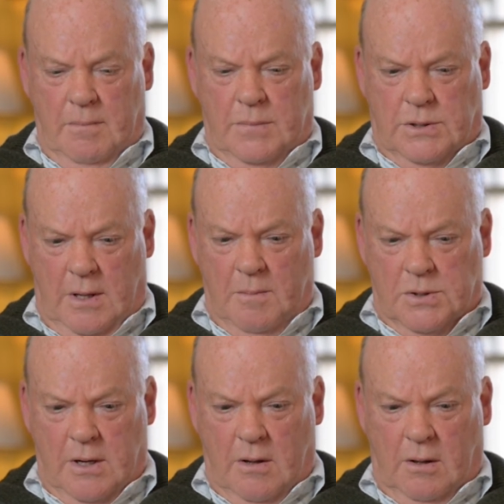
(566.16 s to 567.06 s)
stem
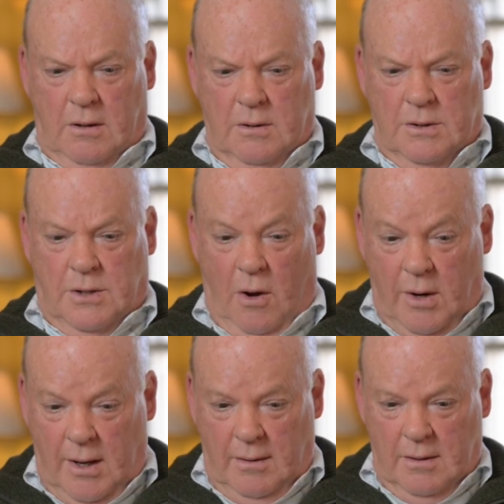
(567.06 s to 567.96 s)
cell
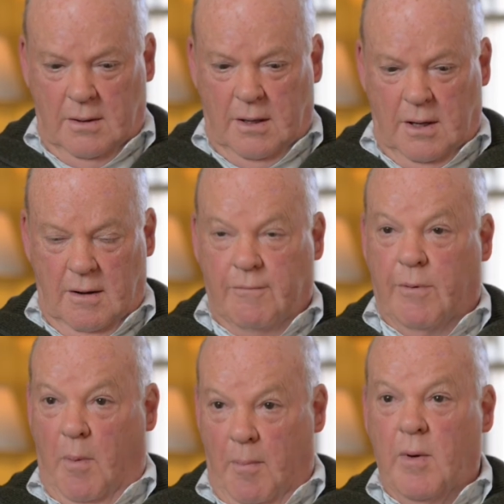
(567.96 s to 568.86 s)
donor
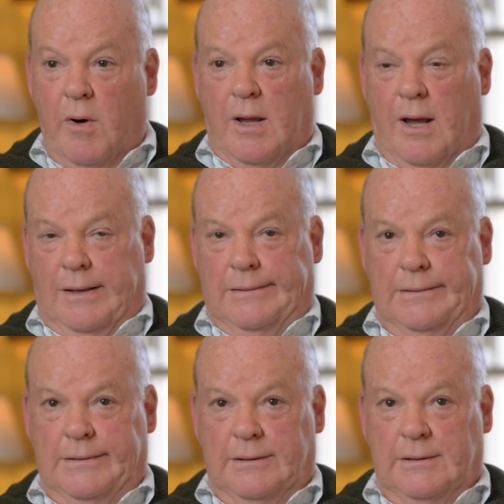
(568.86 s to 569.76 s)
from America.
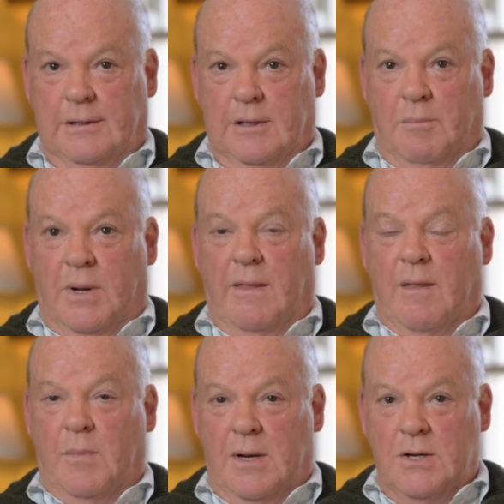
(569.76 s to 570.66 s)
But in
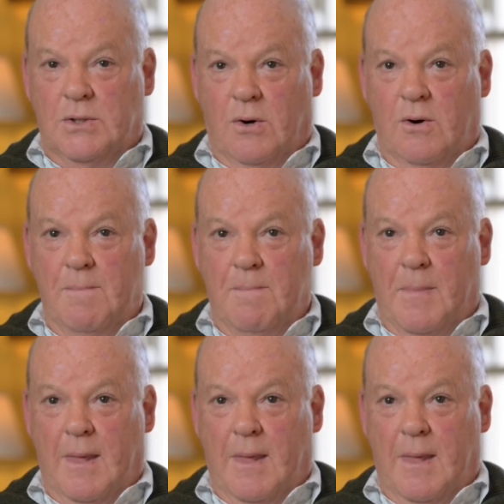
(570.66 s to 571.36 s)
the meantime,